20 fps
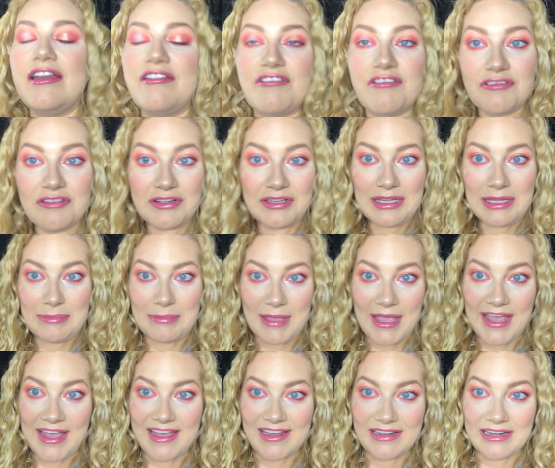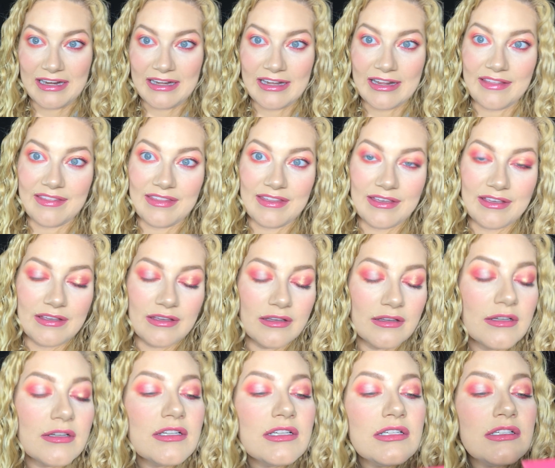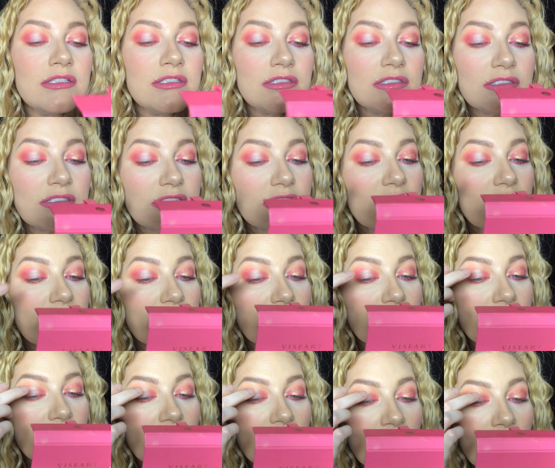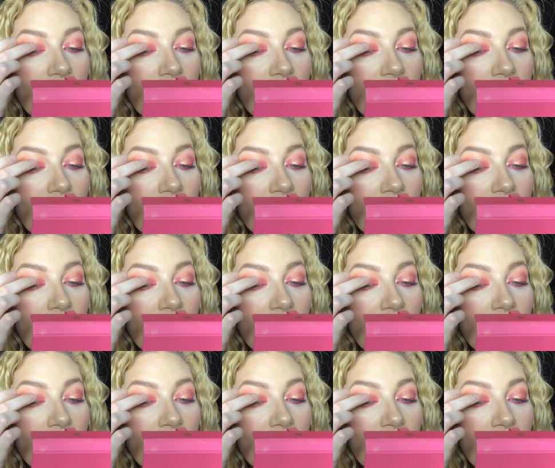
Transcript: really pan anything. So